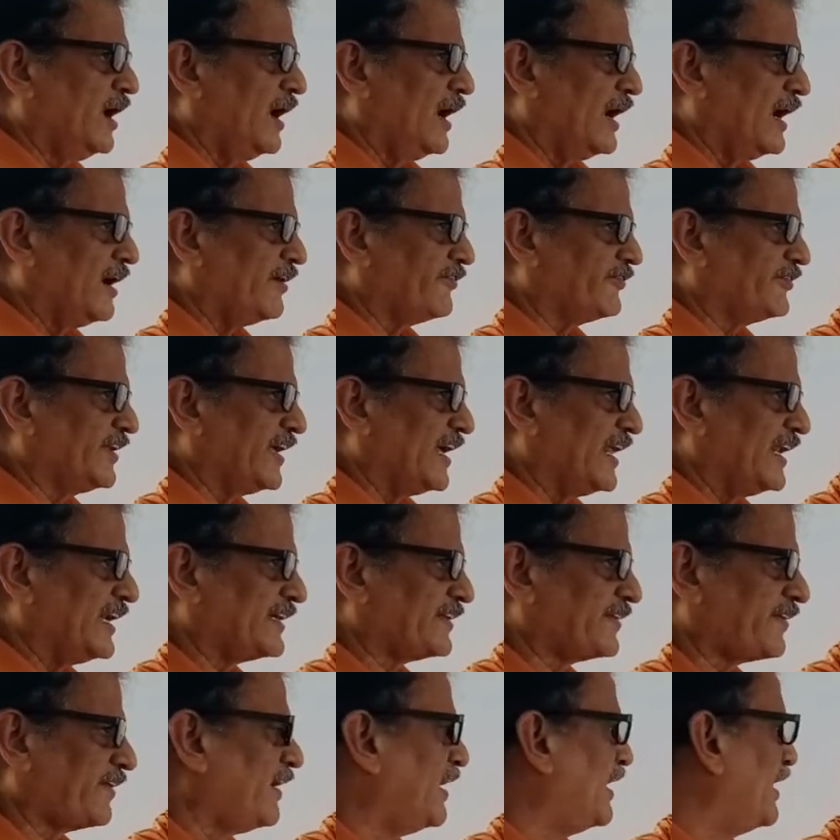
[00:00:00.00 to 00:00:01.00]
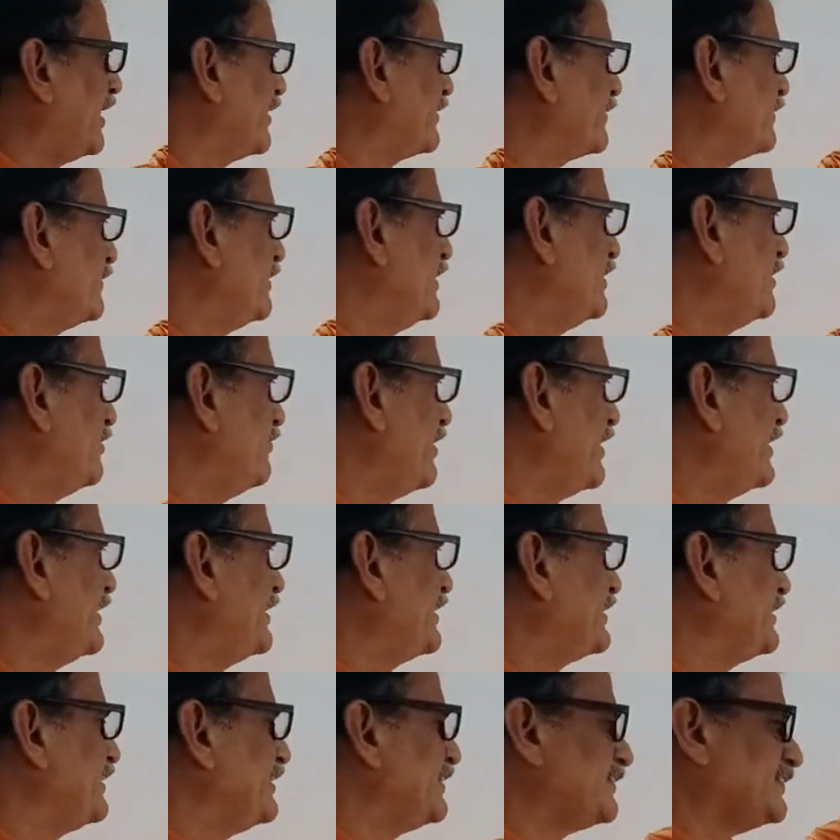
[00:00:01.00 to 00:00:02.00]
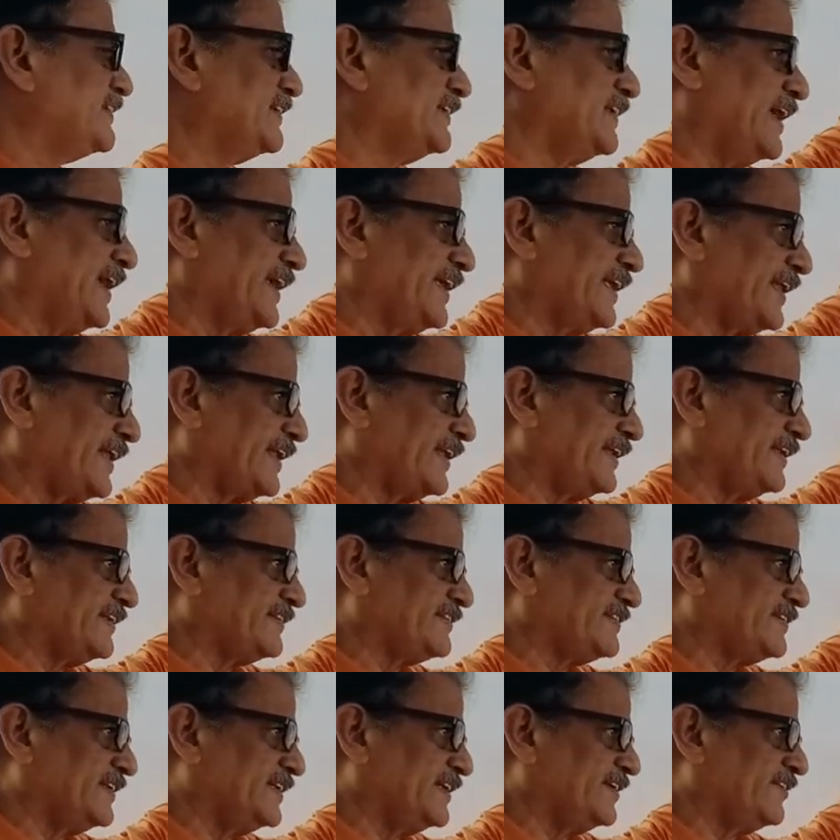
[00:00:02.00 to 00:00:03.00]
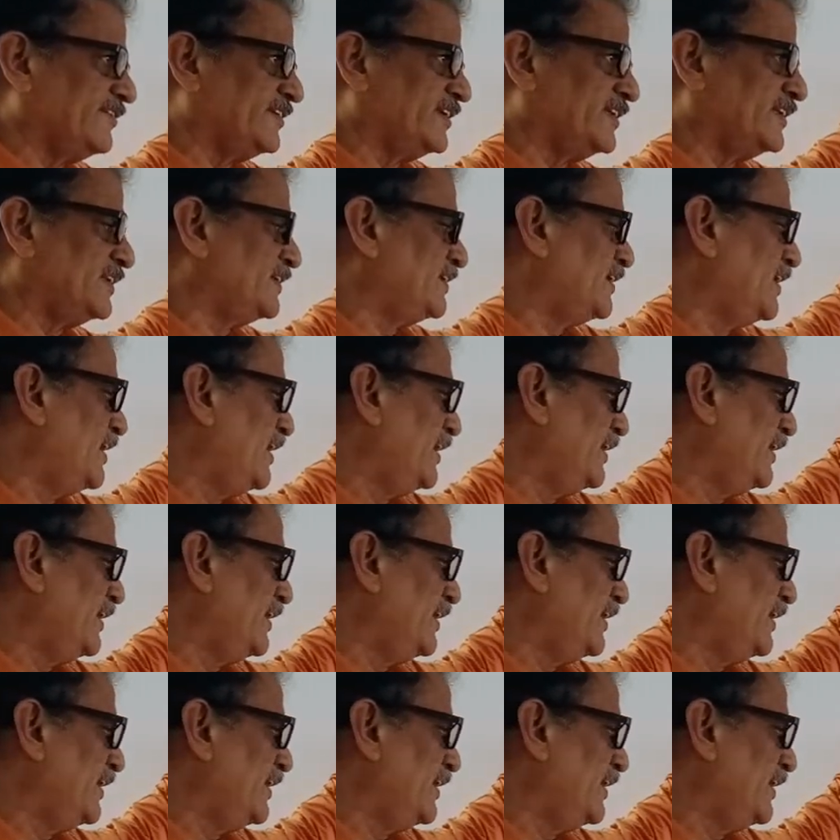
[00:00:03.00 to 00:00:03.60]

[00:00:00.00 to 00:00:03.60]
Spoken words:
of the electron when it is in higher energy level,